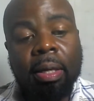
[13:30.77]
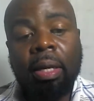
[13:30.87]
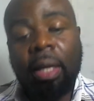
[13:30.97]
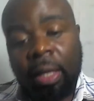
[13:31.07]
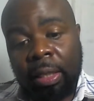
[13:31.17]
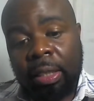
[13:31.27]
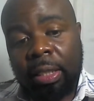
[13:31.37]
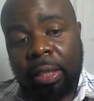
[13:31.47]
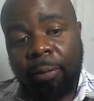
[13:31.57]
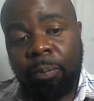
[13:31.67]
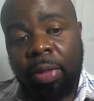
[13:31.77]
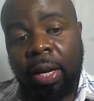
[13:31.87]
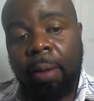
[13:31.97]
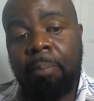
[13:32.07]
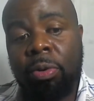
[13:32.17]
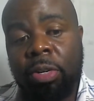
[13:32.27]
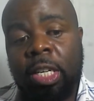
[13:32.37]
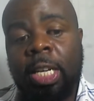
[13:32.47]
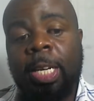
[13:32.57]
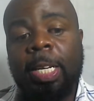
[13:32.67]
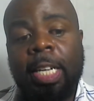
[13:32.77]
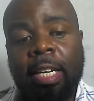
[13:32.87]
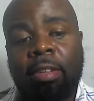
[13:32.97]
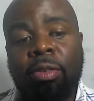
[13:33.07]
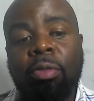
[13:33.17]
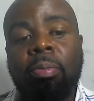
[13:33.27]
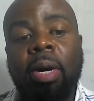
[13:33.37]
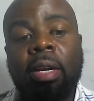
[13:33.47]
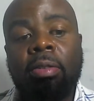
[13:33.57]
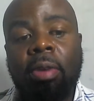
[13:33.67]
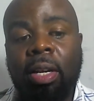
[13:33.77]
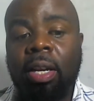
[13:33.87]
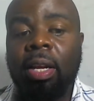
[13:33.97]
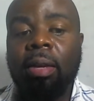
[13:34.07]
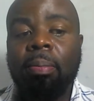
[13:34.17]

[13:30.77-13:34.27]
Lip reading: Its therapeutic index of marijuana